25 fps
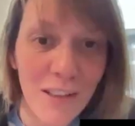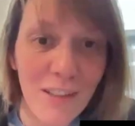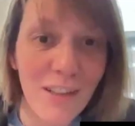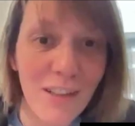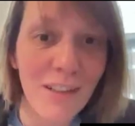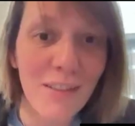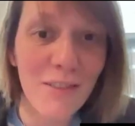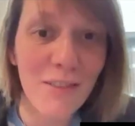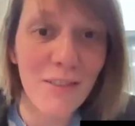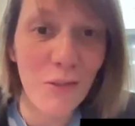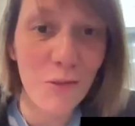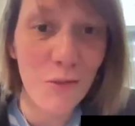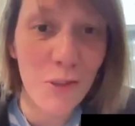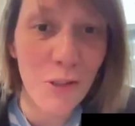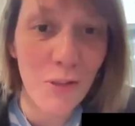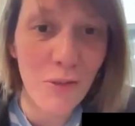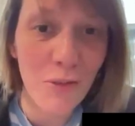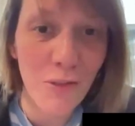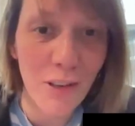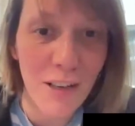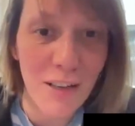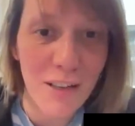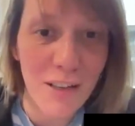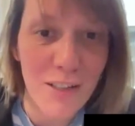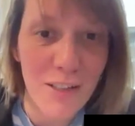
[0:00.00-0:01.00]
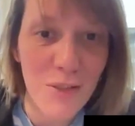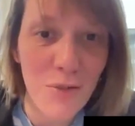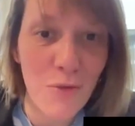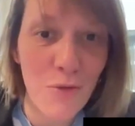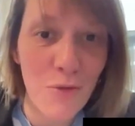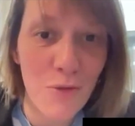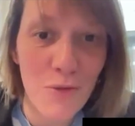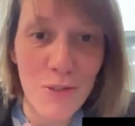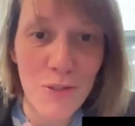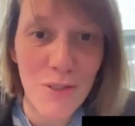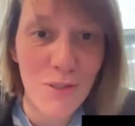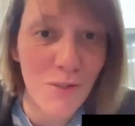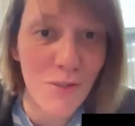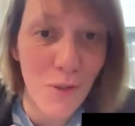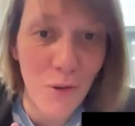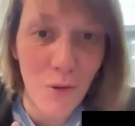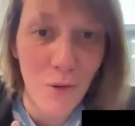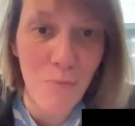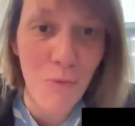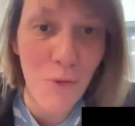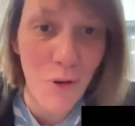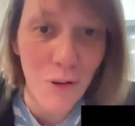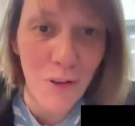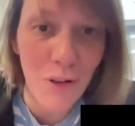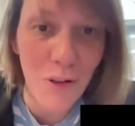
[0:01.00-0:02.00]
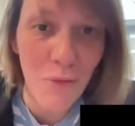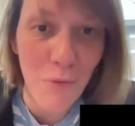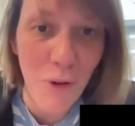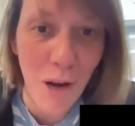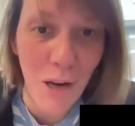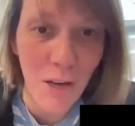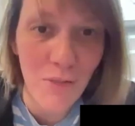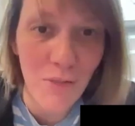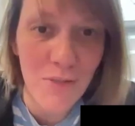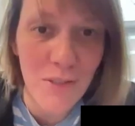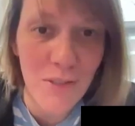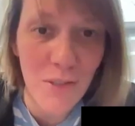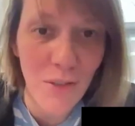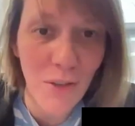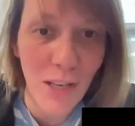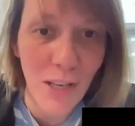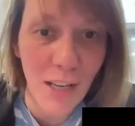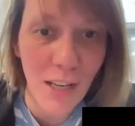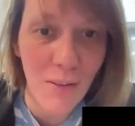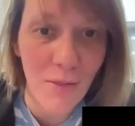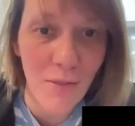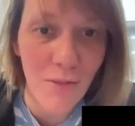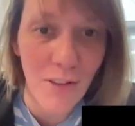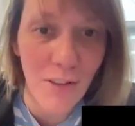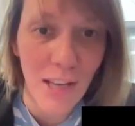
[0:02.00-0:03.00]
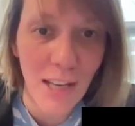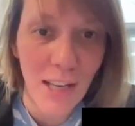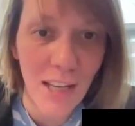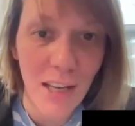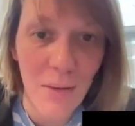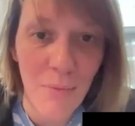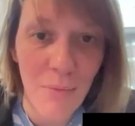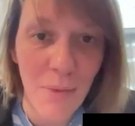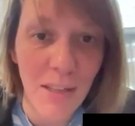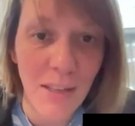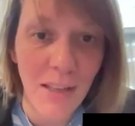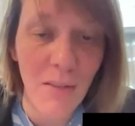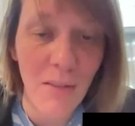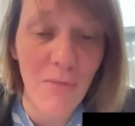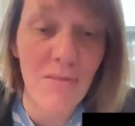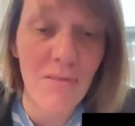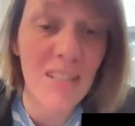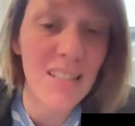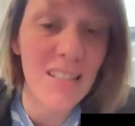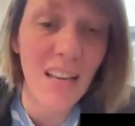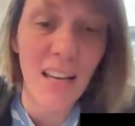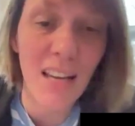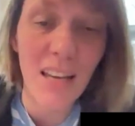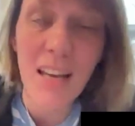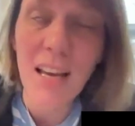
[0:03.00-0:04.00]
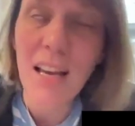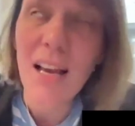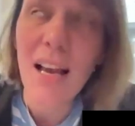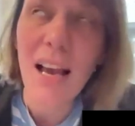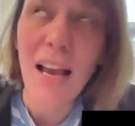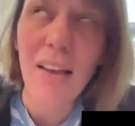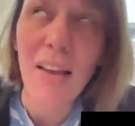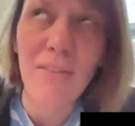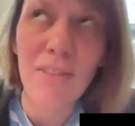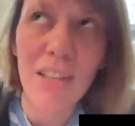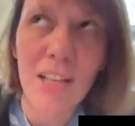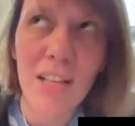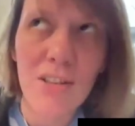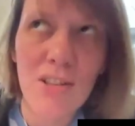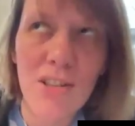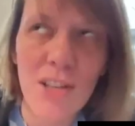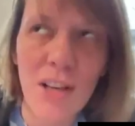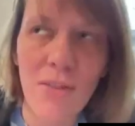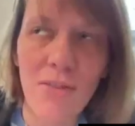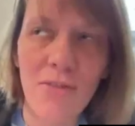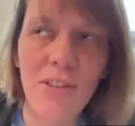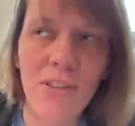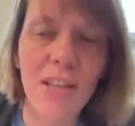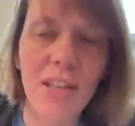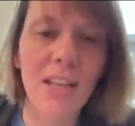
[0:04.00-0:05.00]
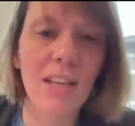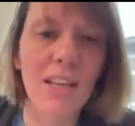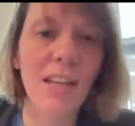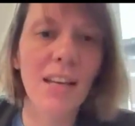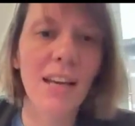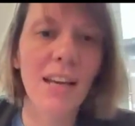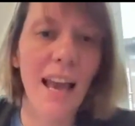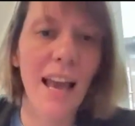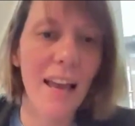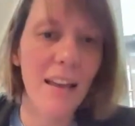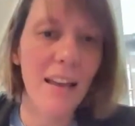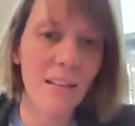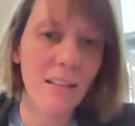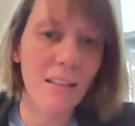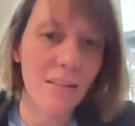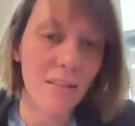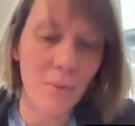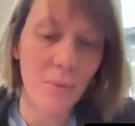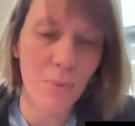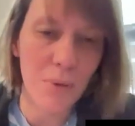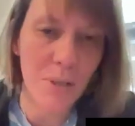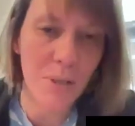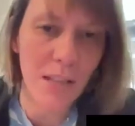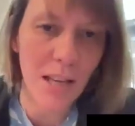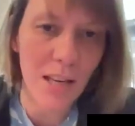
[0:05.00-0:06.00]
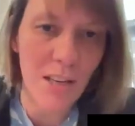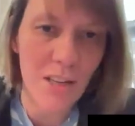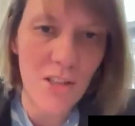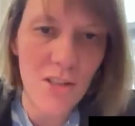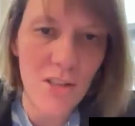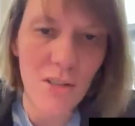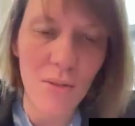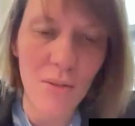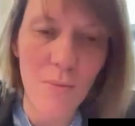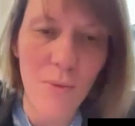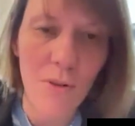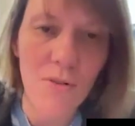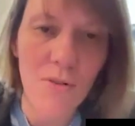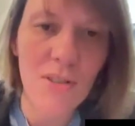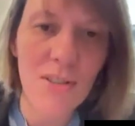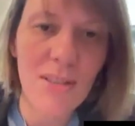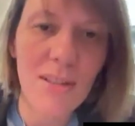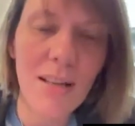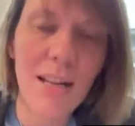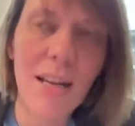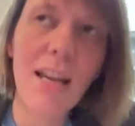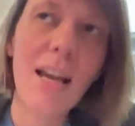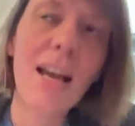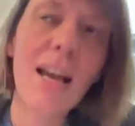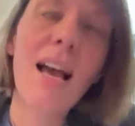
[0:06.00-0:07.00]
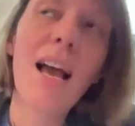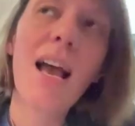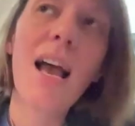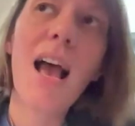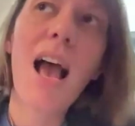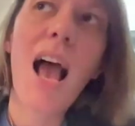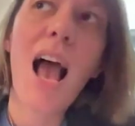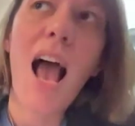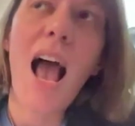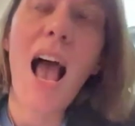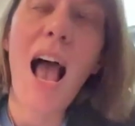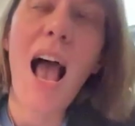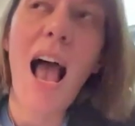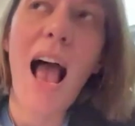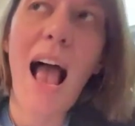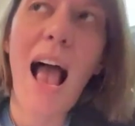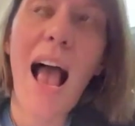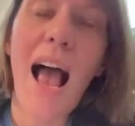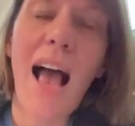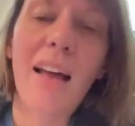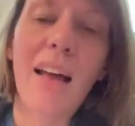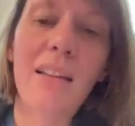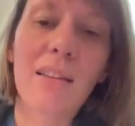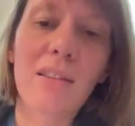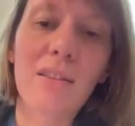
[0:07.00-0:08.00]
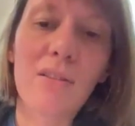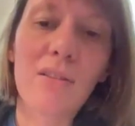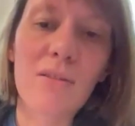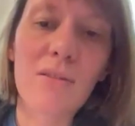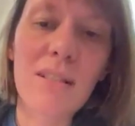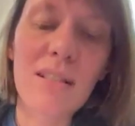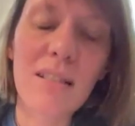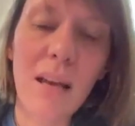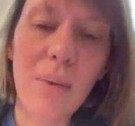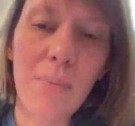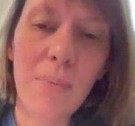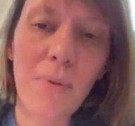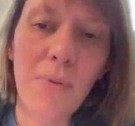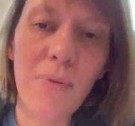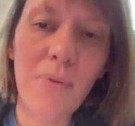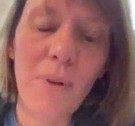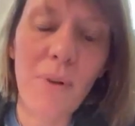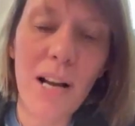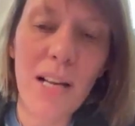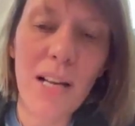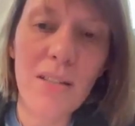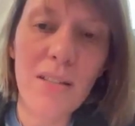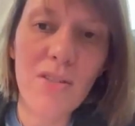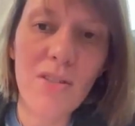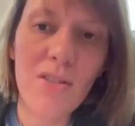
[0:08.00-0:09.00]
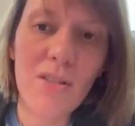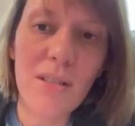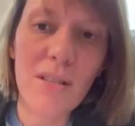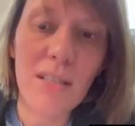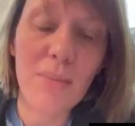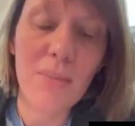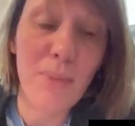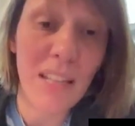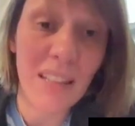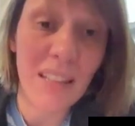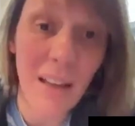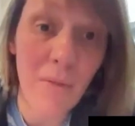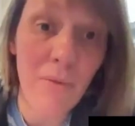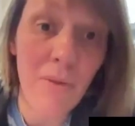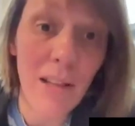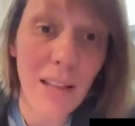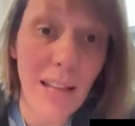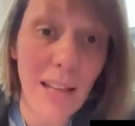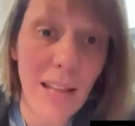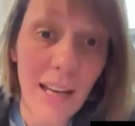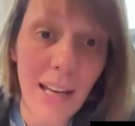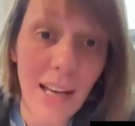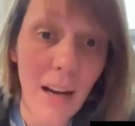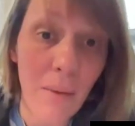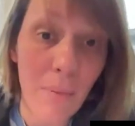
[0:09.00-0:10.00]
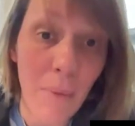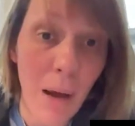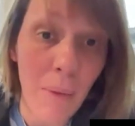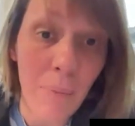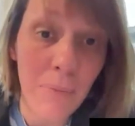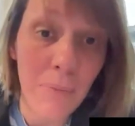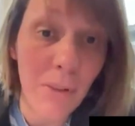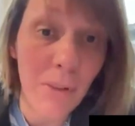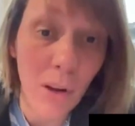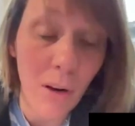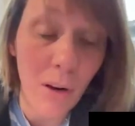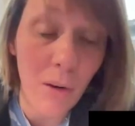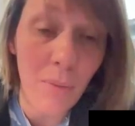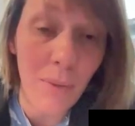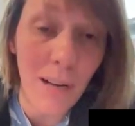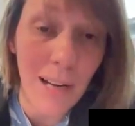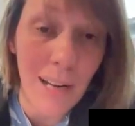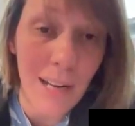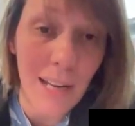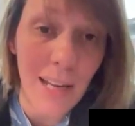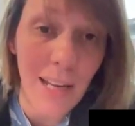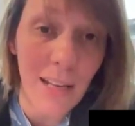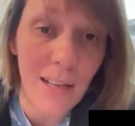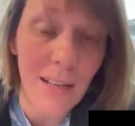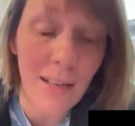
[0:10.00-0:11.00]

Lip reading: thinking, there are two different schools or more than one of historical thinking, but I would say evidential thinking and interpretation mostly. And those type of questions, but they come up normally